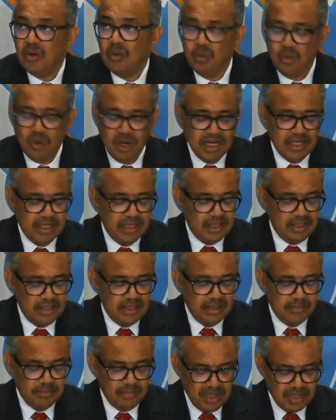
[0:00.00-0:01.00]
While
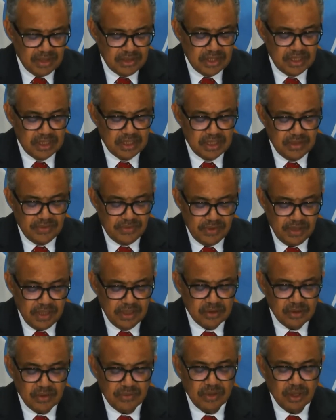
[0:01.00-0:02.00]
the emergency
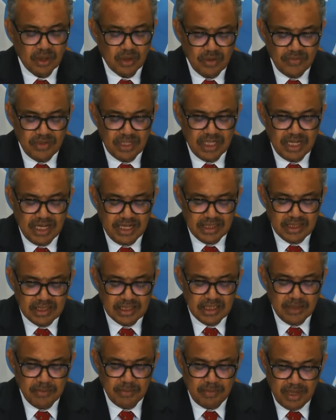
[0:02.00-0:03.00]
phase of the
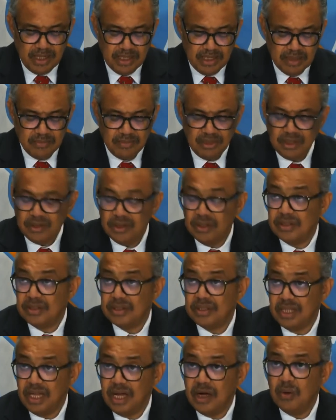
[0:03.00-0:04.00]
COVID-19 pandemic
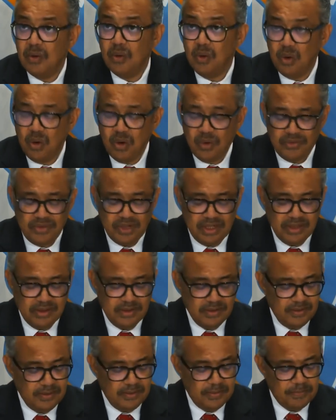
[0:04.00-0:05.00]
is now over,